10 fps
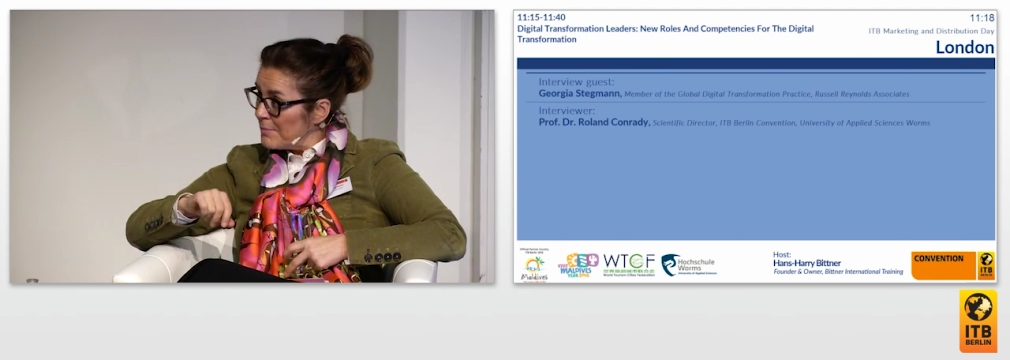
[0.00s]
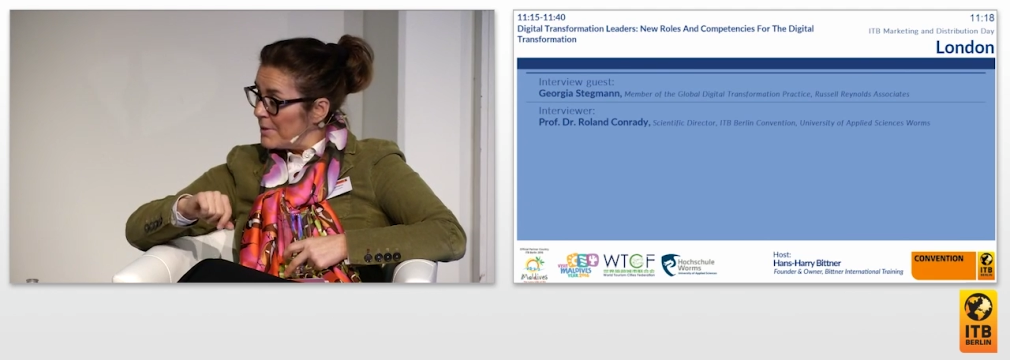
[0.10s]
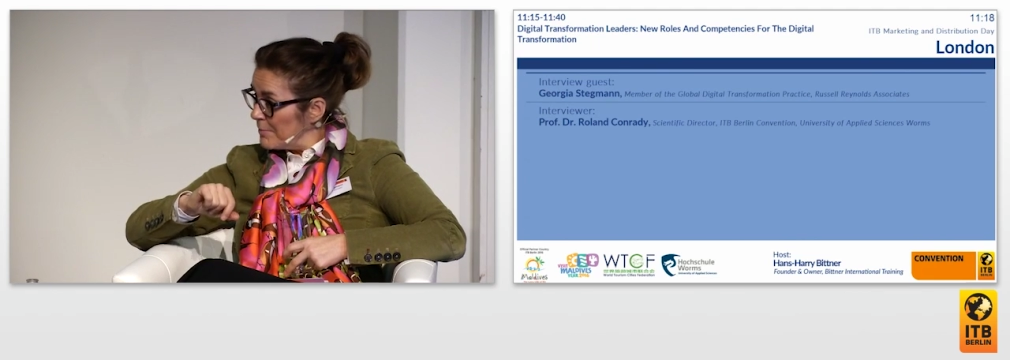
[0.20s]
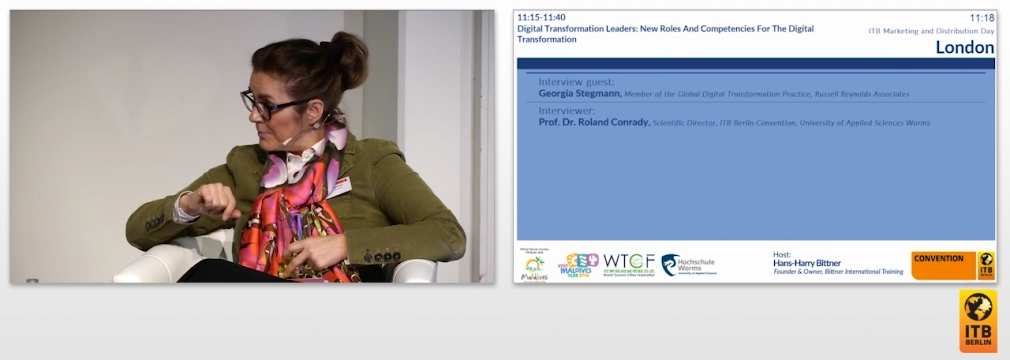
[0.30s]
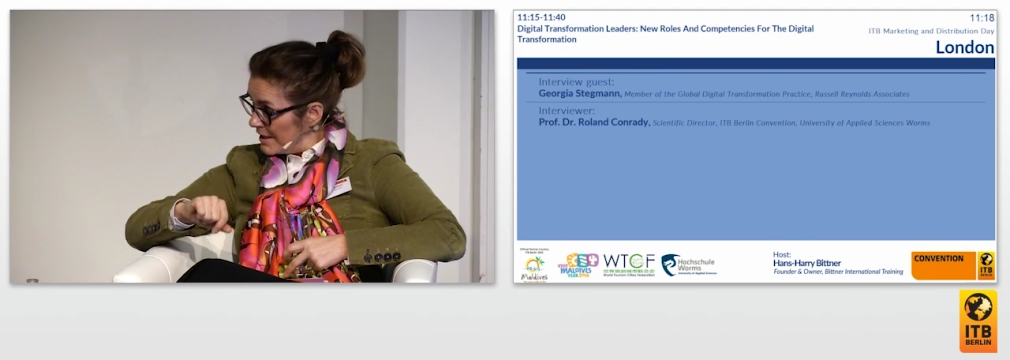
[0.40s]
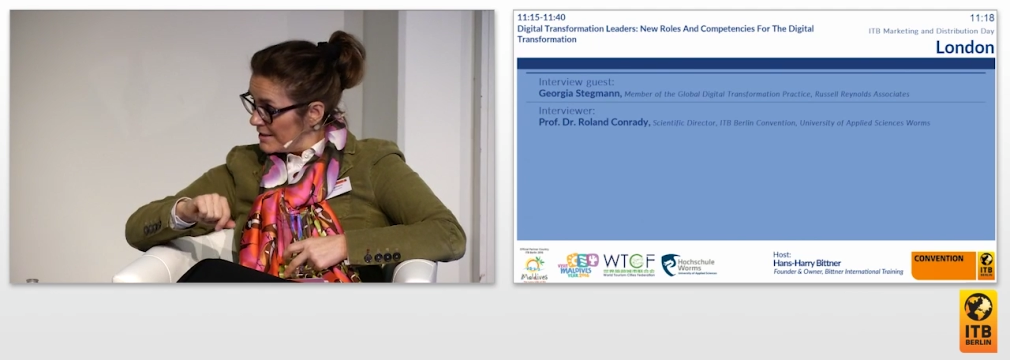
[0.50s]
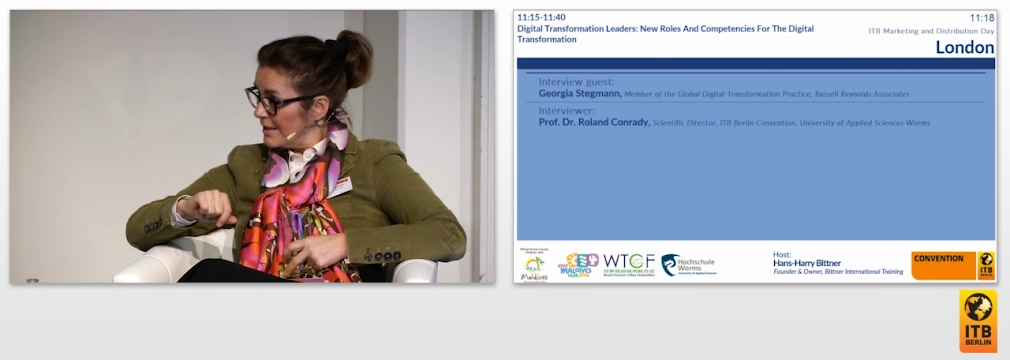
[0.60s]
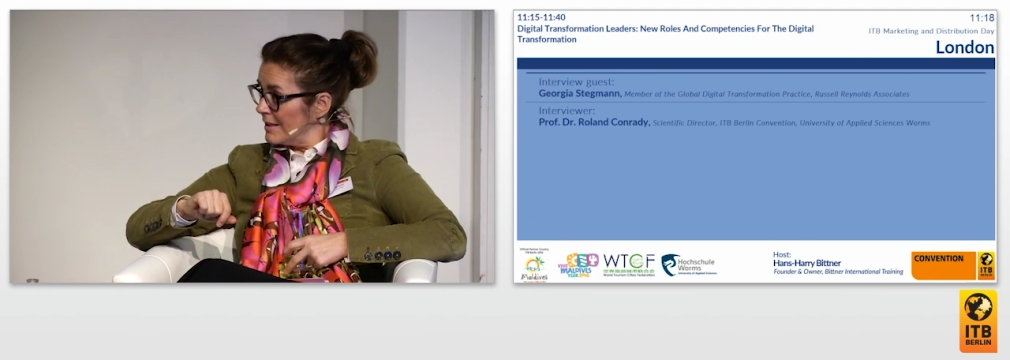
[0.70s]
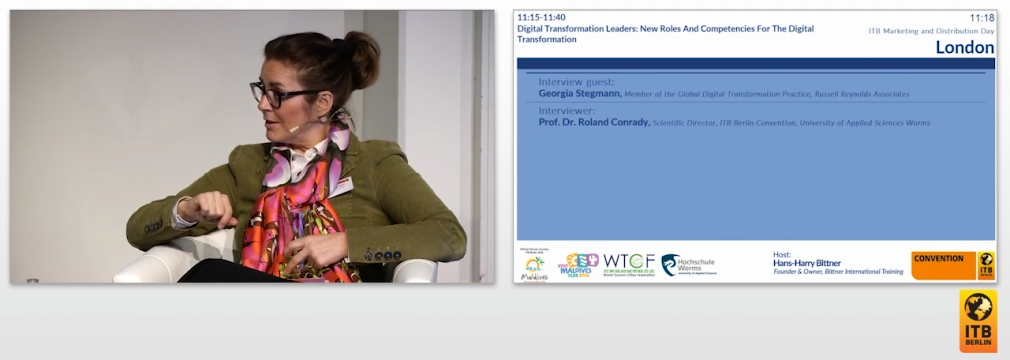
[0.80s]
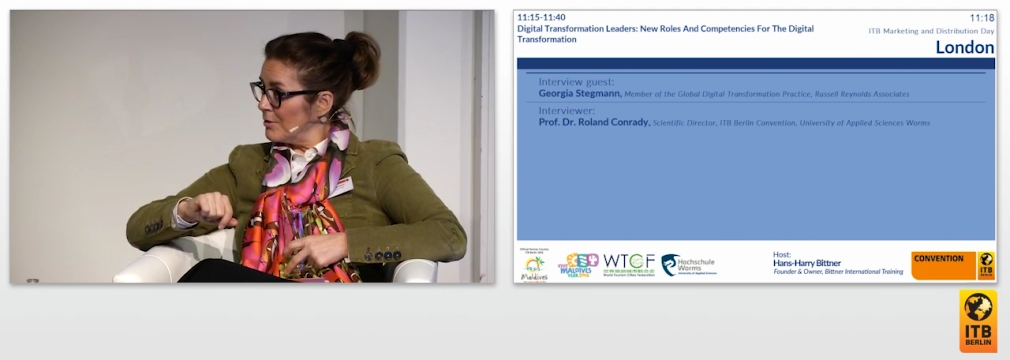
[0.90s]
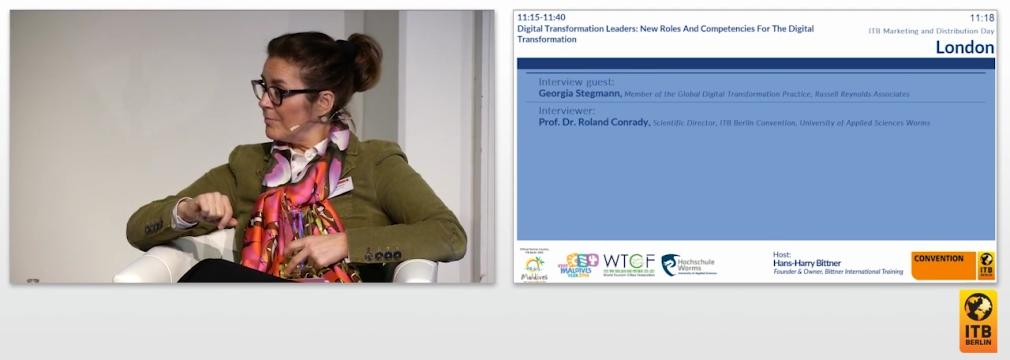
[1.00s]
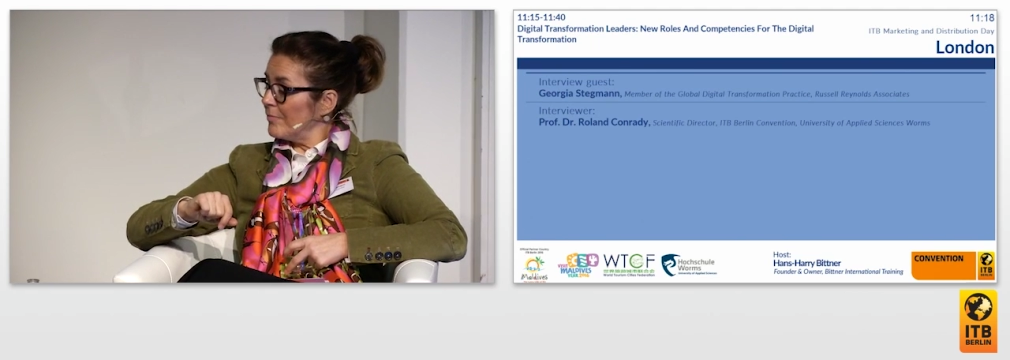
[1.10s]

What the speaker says: people to make mistakes,